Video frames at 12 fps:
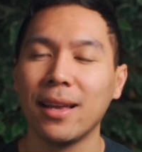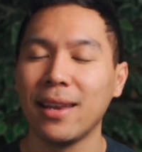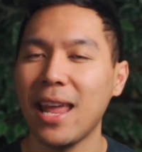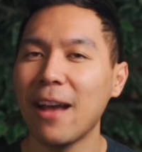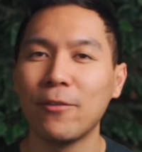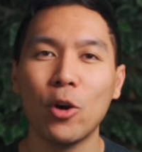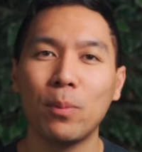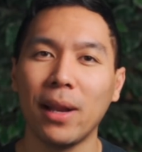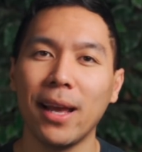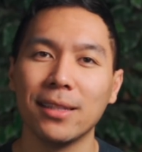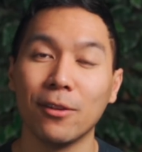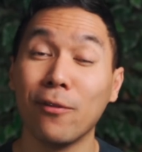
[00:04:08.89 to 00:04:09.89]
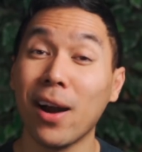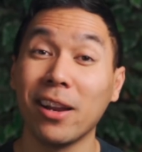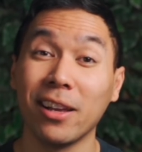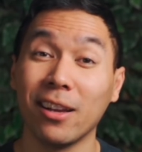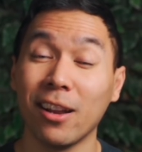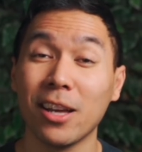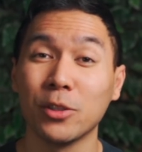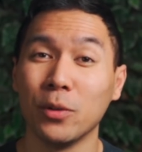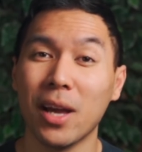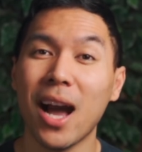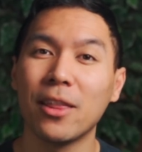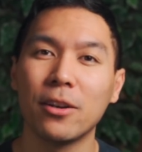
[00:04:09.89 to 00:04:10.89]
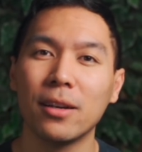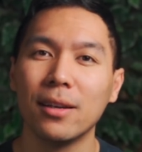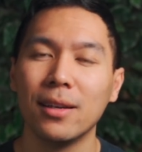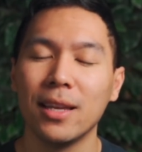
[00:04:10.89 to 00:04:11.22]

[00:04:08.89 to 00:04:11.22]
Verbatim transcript: they have no plans on filing a lawsuit either,